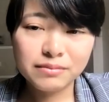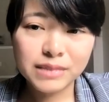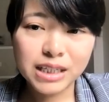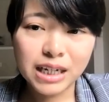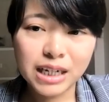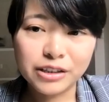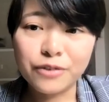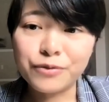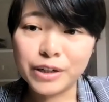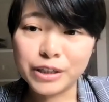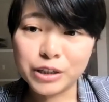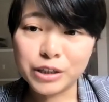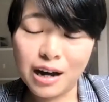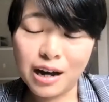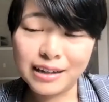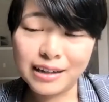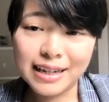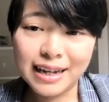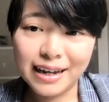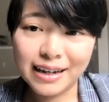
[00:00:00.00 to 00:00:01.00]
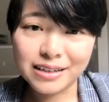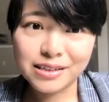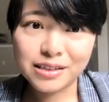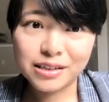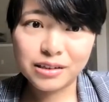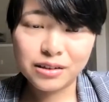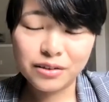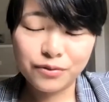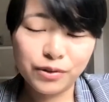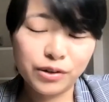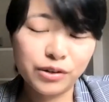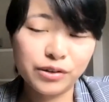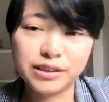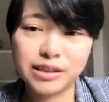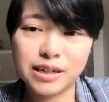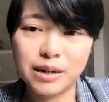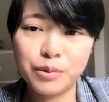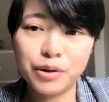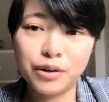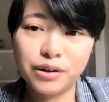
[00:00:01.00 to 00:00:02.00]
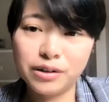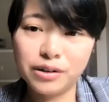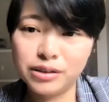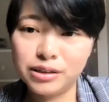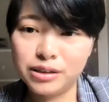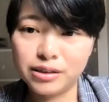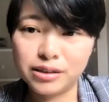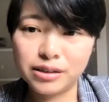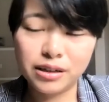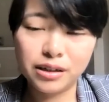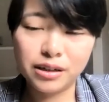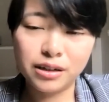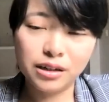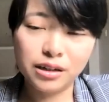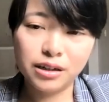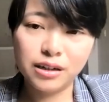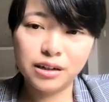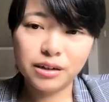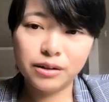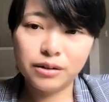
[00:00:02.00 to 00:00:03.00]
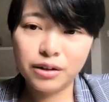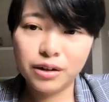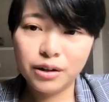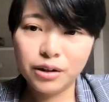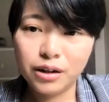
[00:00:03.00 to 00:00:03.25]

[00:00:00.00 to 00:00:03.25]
a different context, for example, uh, just a,